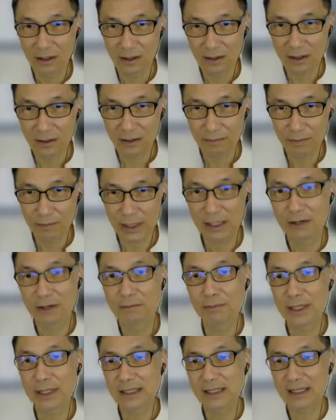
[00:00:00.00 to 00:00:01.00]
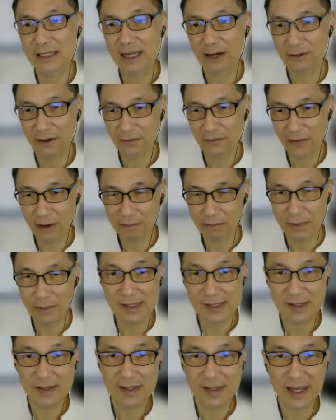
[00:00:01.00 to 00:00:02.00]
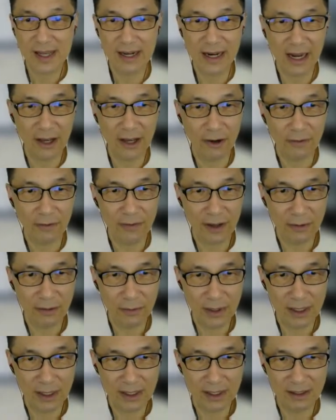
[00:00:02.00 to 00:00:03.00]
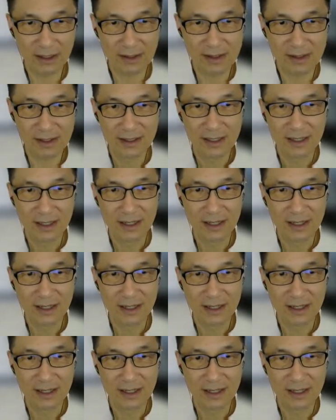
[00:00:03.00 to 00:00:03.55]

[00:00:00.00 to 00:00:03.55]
be competed out of their business and lay off their workers.